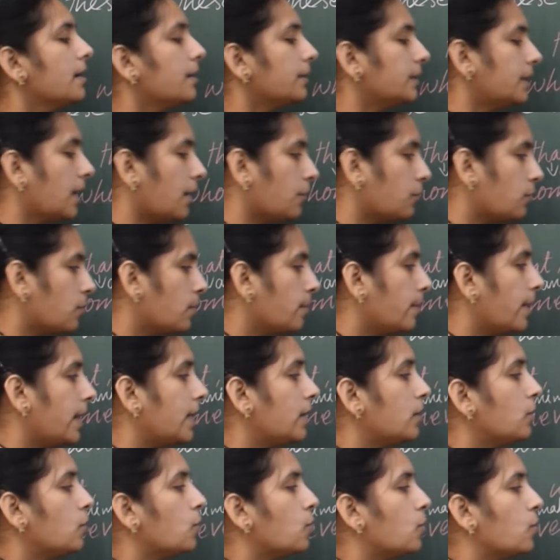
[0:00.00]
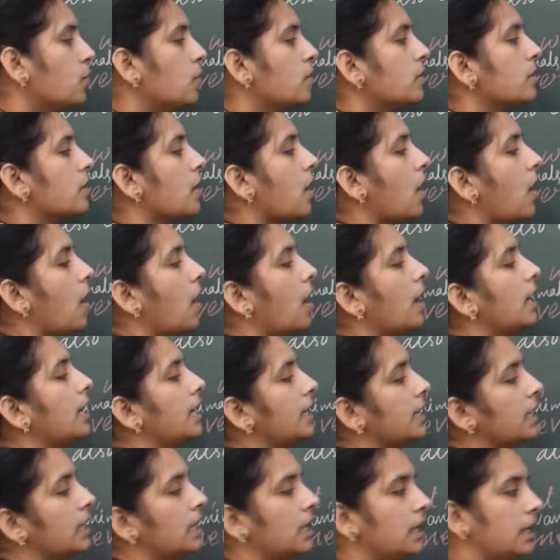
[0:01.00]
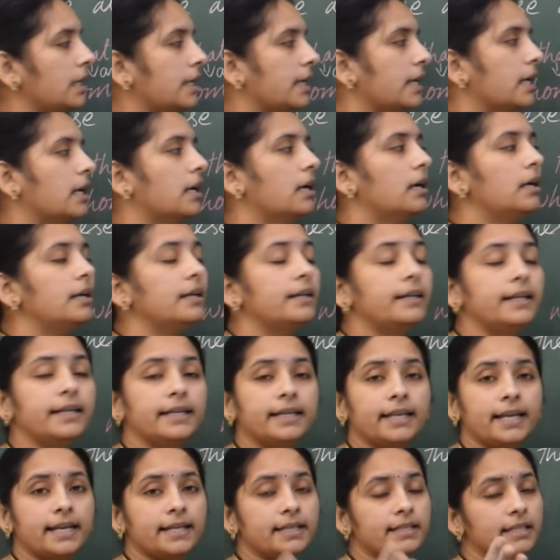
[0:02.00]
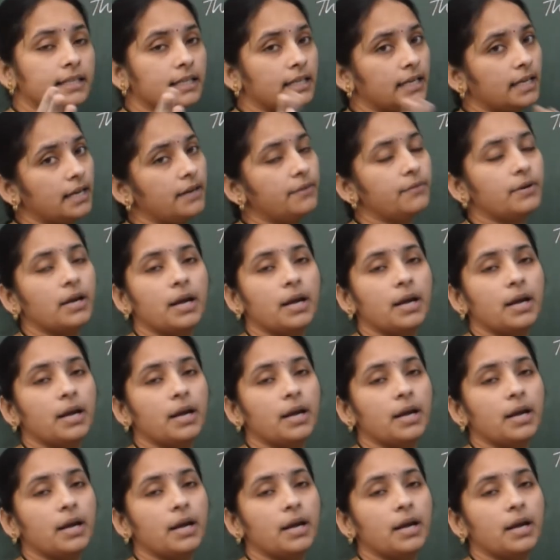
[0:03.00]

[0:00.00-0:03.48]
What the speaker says: The woman who called earlier didn't leave